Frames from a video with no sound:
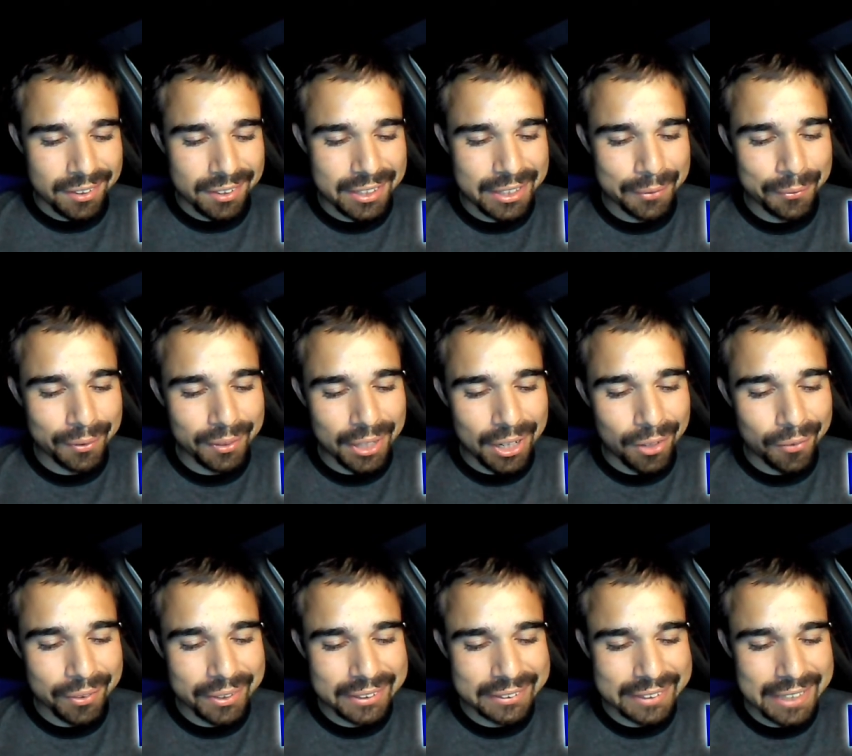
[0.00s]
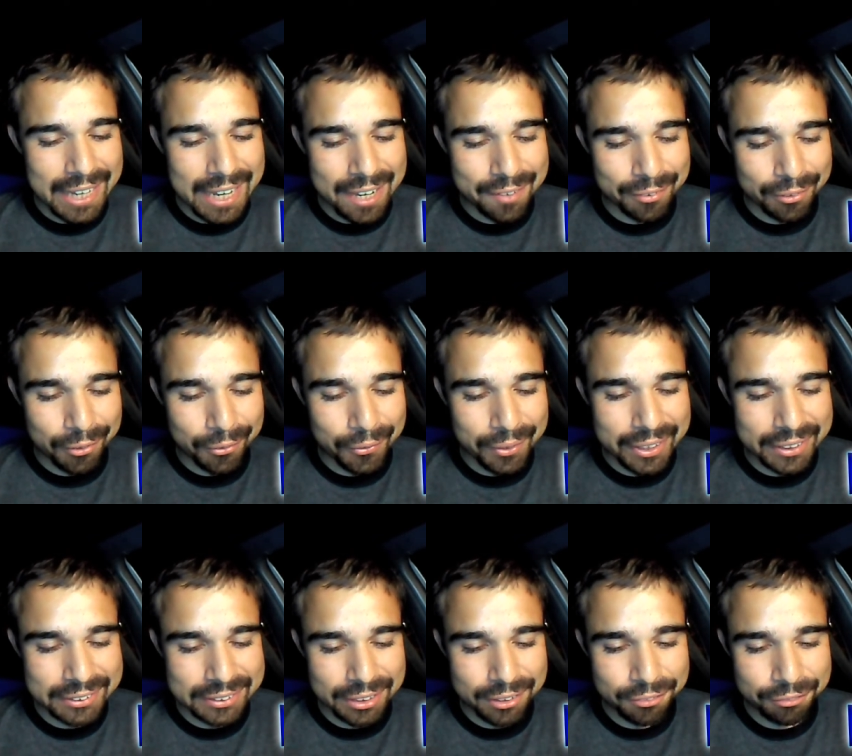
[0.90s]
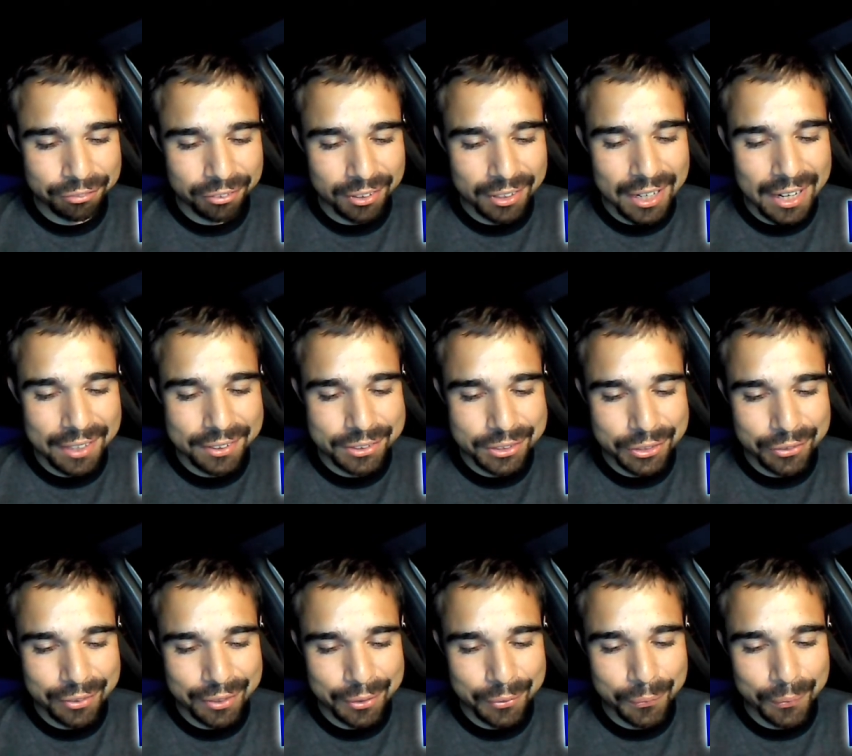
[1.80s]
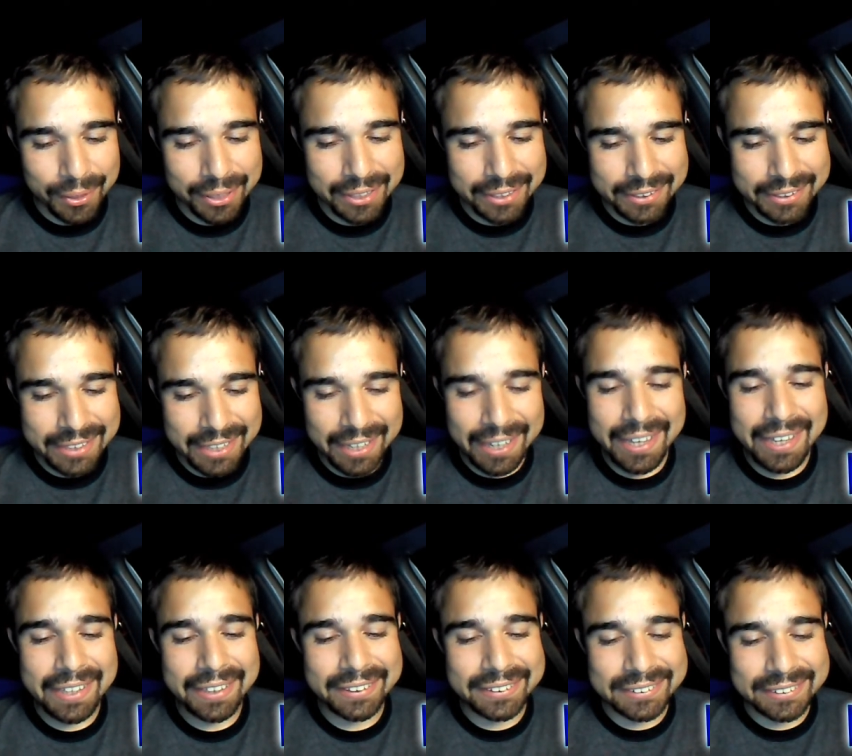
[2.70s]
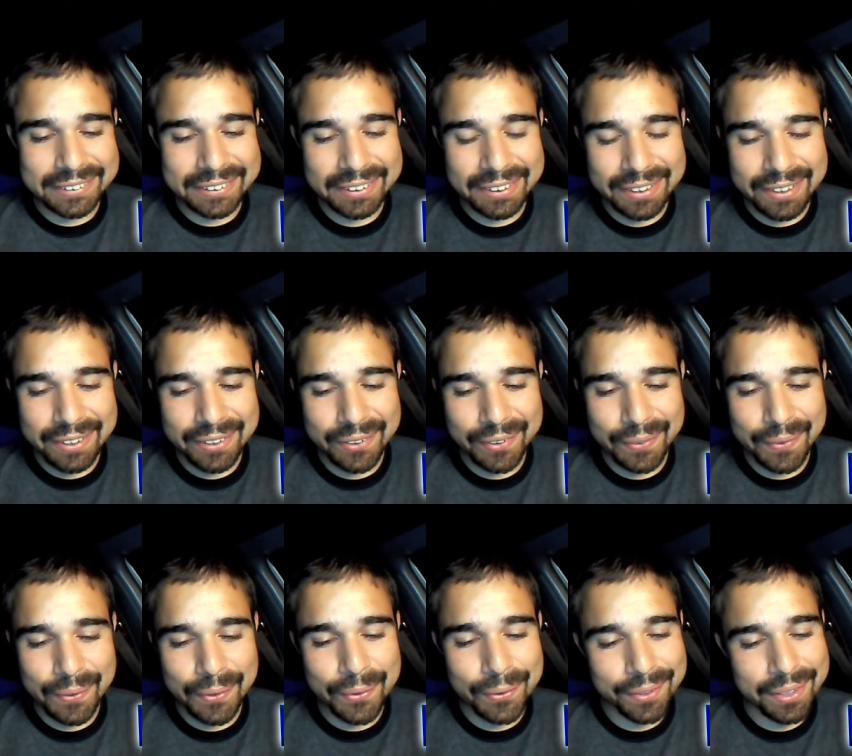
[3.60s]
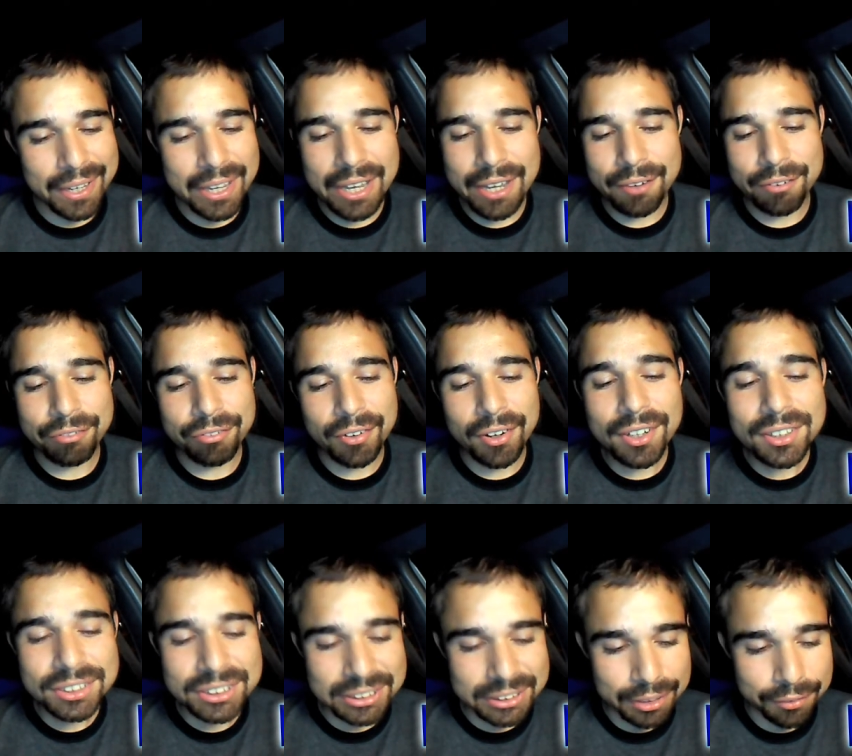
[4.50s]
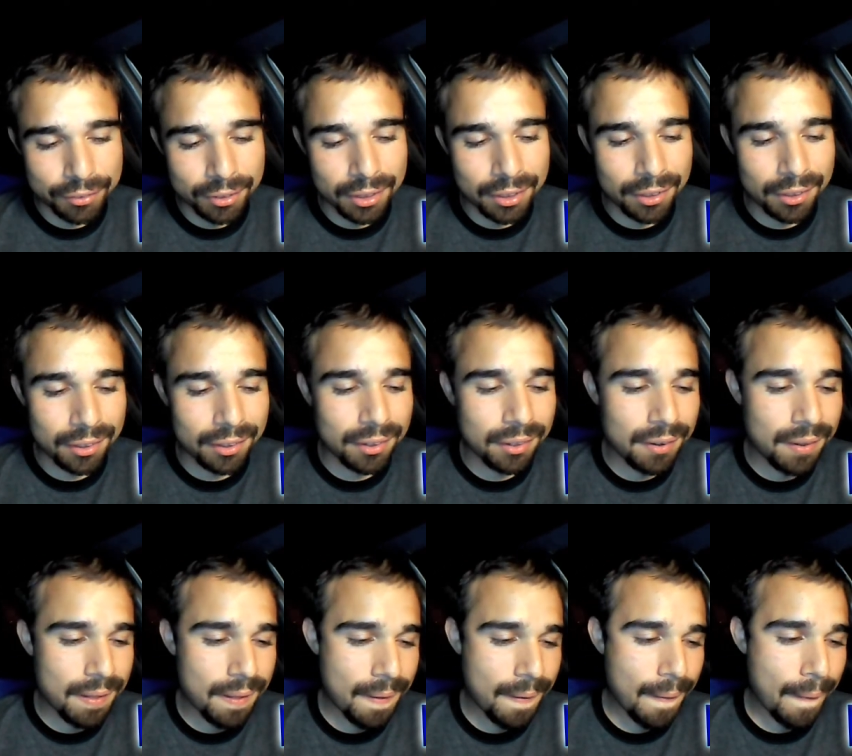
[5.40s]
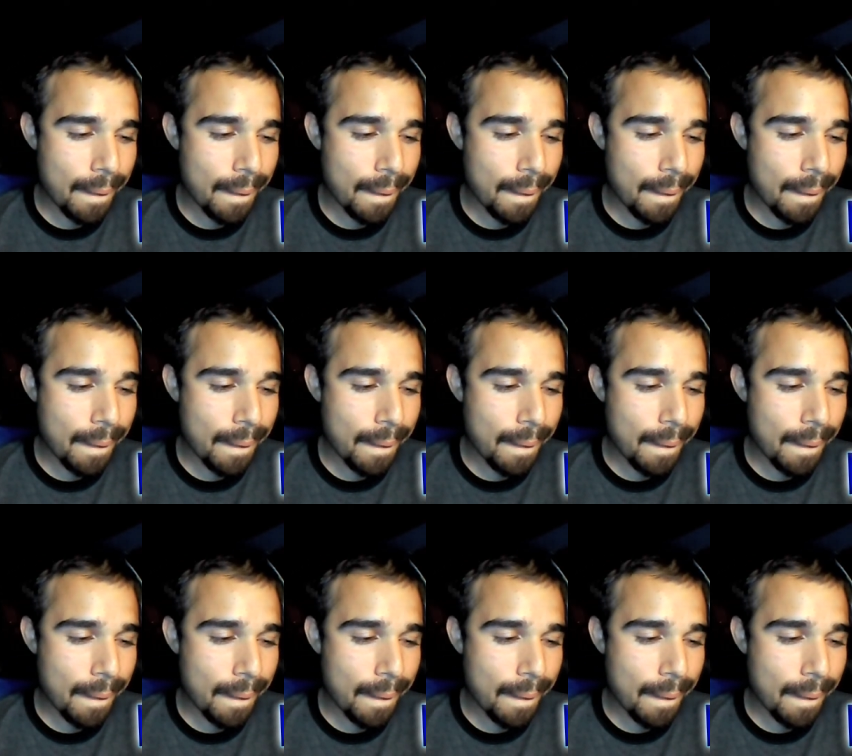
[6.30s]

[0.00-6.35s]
he will always have a reason for not doing what it takes. Okay, first of all,